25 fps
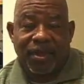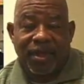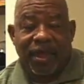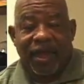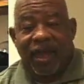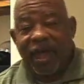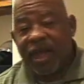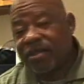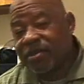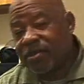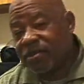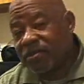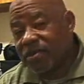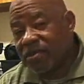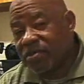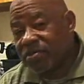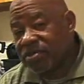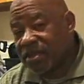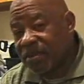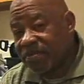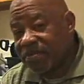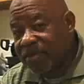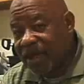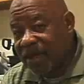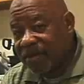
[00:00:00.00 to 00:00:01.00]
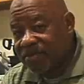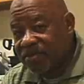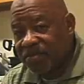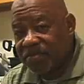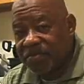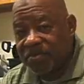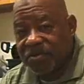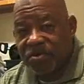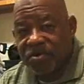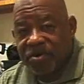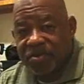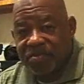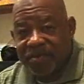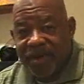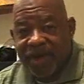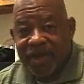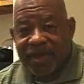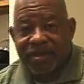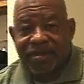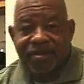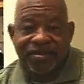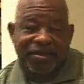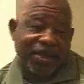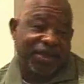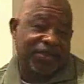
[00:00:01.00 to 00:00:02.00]
And you know, sometimes the board
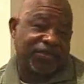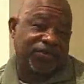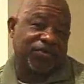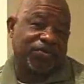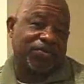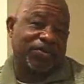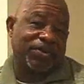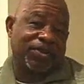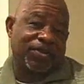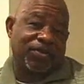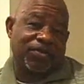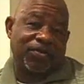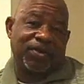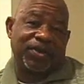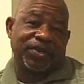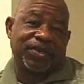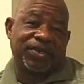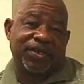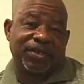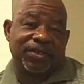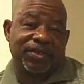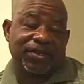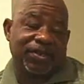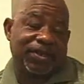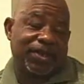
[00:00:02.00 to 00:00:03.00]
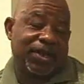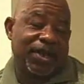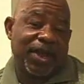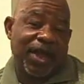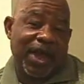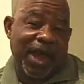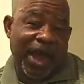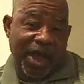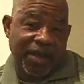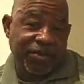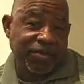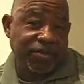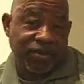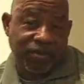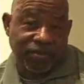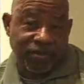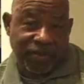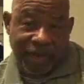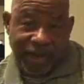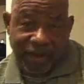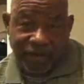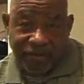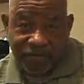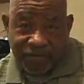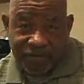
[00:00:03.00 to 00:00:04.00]
might hit you with the questions. How do you
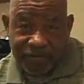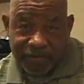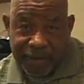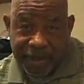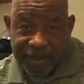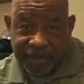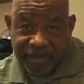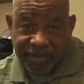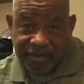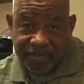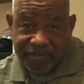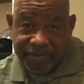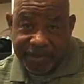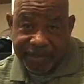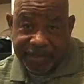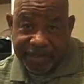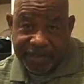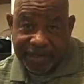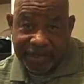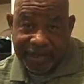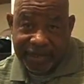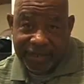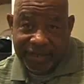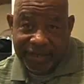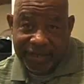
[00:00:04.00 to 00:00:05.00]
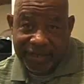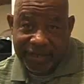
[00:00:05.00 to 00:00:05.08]
take responsibility?